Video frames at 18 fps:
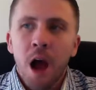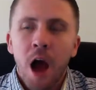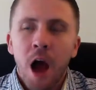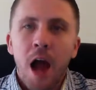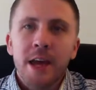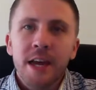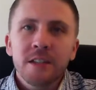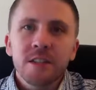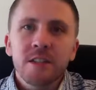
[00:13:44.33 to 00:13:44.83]

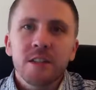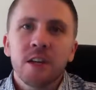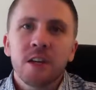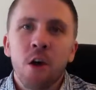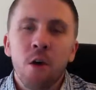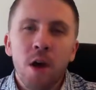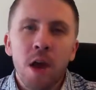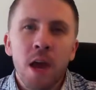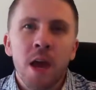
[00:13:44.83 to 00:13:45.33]
I guess, you
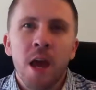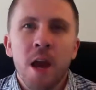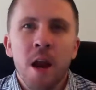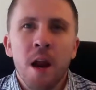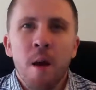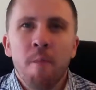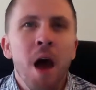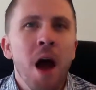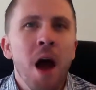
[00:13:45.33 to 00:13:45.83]
know,
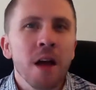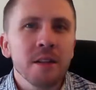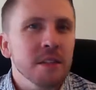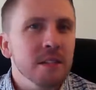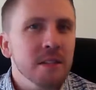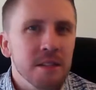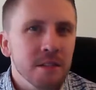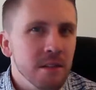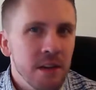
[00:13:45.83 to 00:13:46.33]
and I'm not
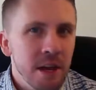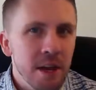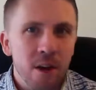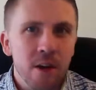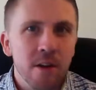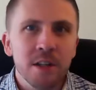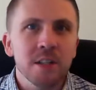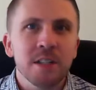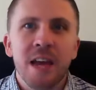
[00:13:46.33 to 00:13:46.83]

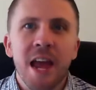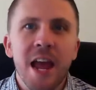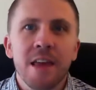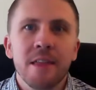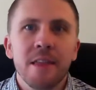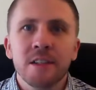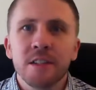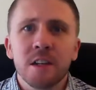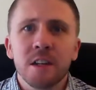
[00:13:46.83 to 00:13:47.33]
here to say
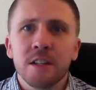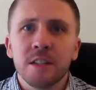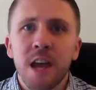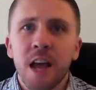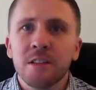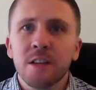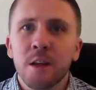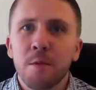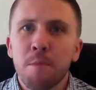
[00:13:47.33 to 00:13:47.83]
that
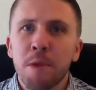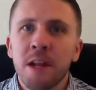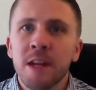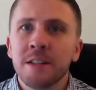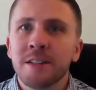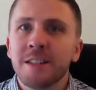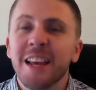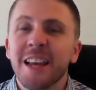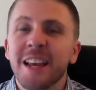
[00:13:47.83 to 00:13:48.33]
Success in
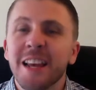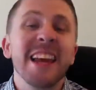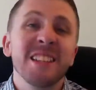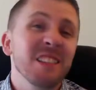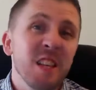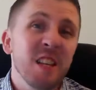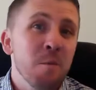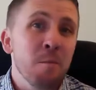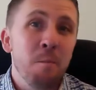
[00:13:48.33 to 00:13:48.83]
Minutes
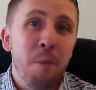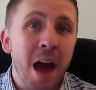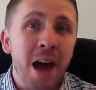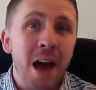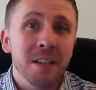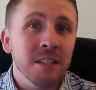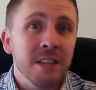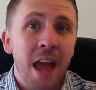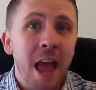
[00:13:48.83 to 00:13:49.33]
is the
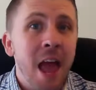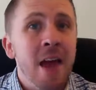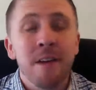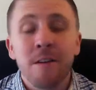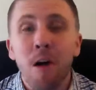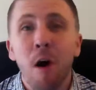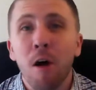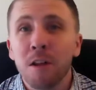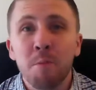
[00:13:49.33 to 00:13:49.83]
best
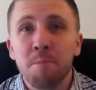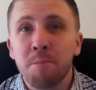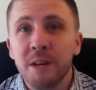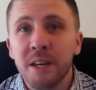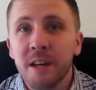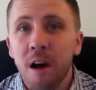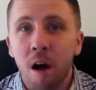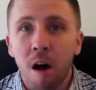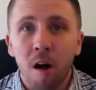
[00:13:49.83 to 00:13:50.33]
end-all to
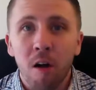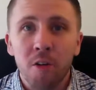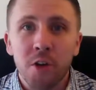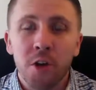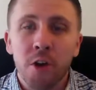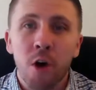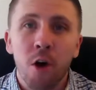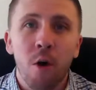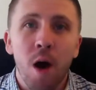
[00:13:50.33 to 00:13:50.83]

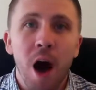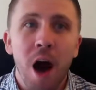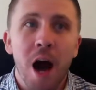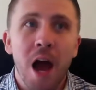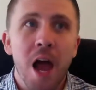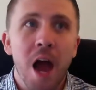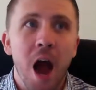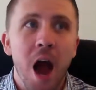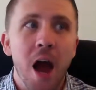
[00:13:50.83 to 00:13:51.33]
be-all. You know,
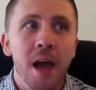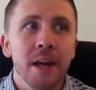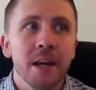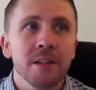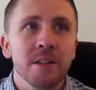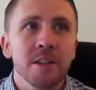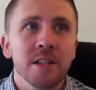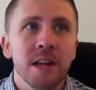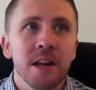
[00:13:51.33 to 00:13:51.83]

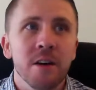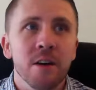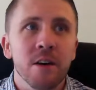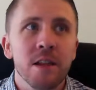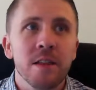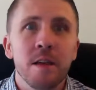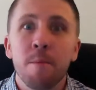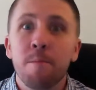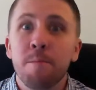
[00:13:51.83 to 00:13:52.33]
I
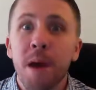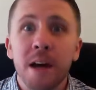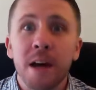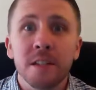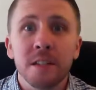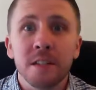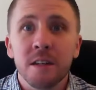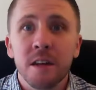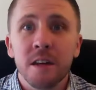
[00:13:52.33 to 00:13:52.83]
consider it the
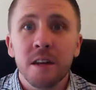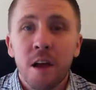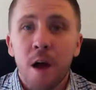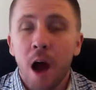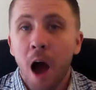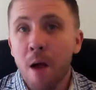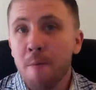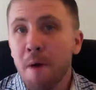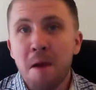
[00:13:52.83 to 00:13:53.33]
best.
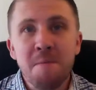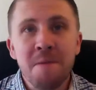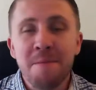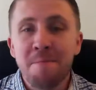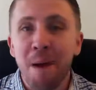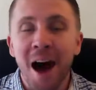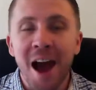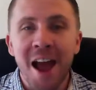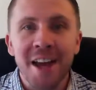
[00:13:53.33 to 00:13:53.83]
I might
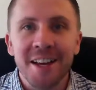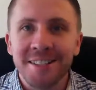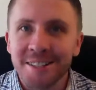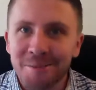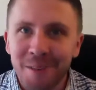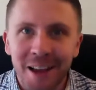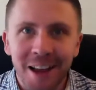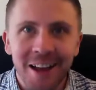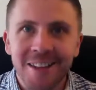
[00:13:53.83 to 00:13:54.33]
be
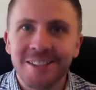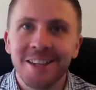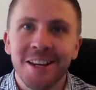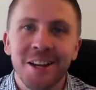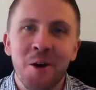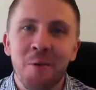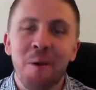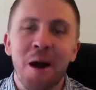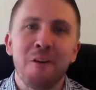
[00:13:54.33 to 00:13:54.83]
biased
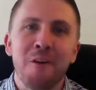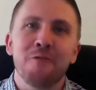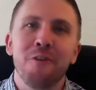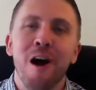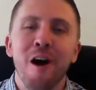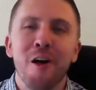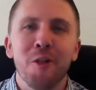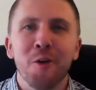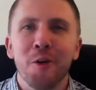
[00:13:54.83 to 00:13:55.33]
because, you know, my
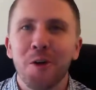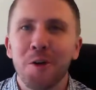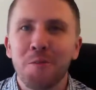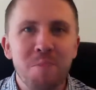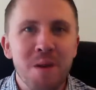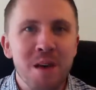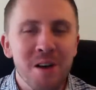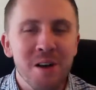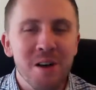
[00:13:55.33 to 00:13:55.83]
father
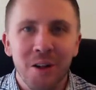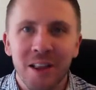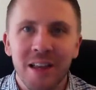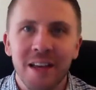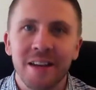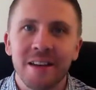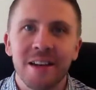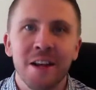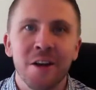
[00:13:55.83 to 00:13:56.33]
and
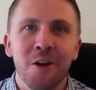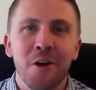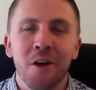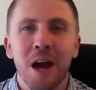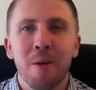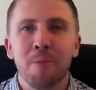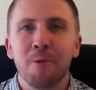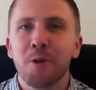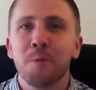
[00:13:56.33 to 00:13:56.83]
Bill and, you
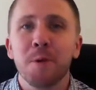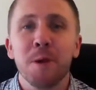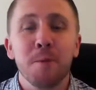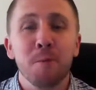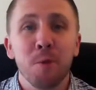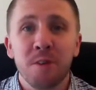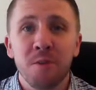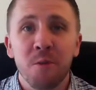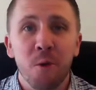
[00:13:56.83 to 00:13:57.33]
know, a couple of
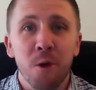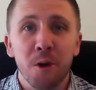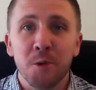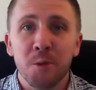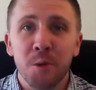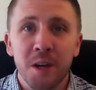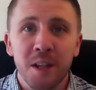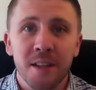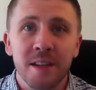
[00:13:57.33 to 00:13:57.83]
people we've
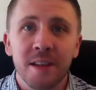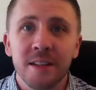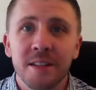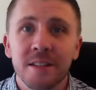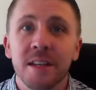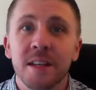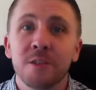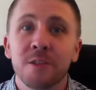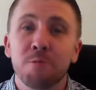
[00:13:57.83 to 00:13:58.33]
worked with
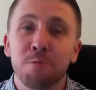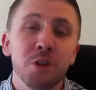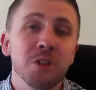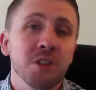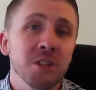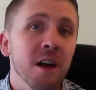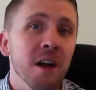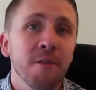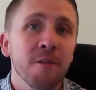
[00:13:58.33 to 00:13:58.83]
is
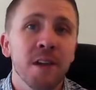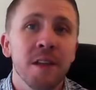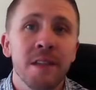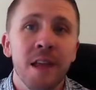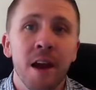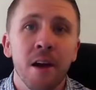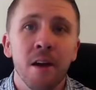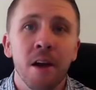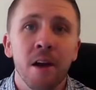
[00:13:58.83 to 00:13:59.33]
put stuff
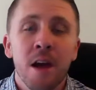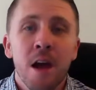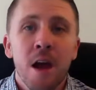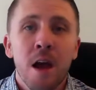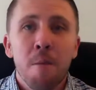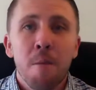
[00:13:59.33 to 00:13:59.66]
in there.